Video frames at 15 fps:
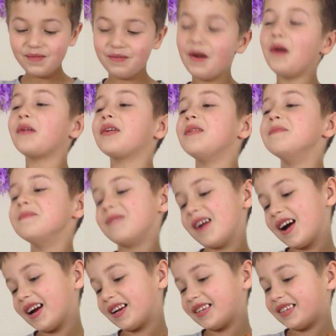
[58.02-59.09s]
Welcome
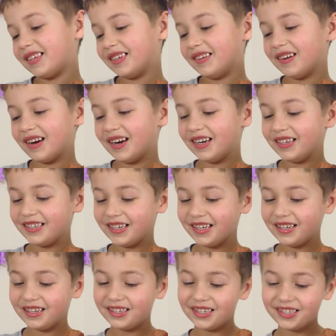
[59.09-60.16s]
back to our
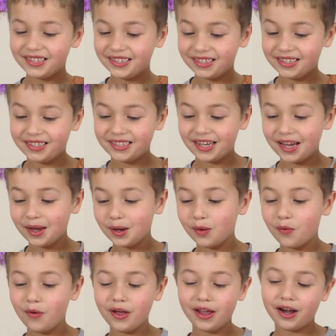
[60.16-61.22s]
channel and today
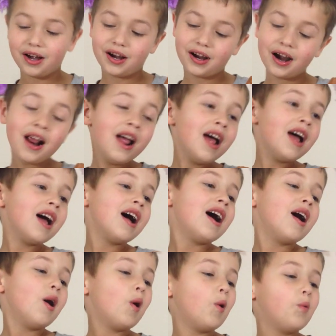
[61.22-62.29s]
we are
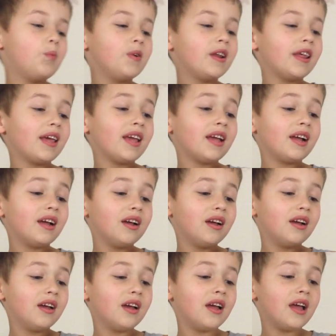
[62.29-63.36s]
opening
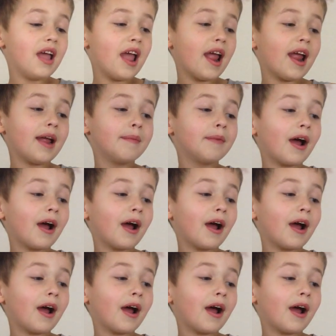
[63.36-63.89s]
a